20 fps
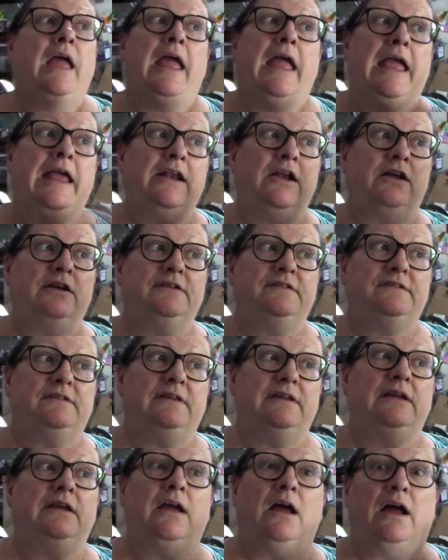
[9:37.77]
and
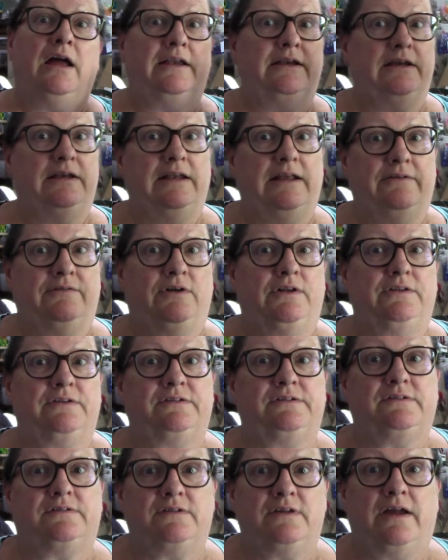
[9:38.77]
honestly I didn't have all
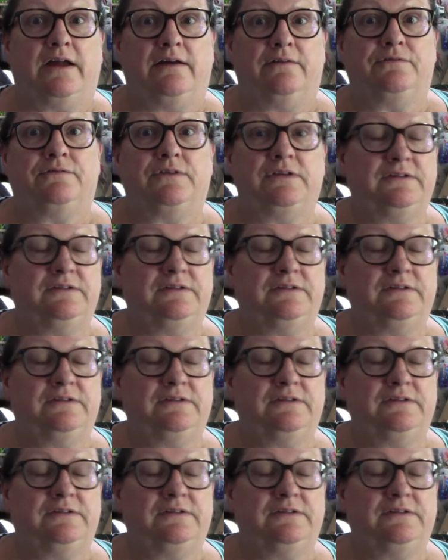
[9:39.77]
this stuff.